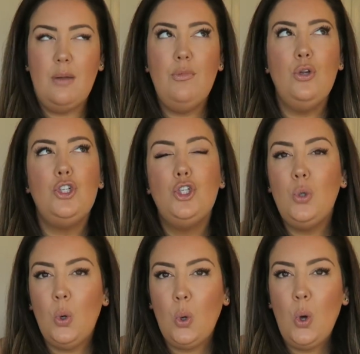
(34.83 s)
I'm not
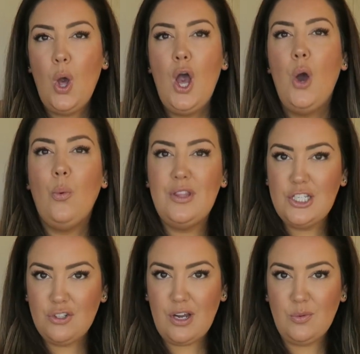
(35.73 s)
sure when
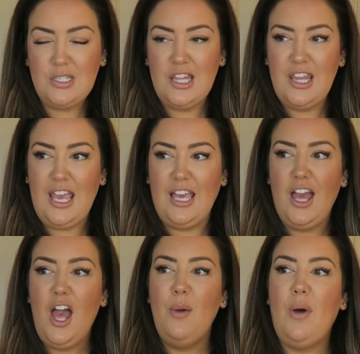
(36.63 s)
this trend was a thing,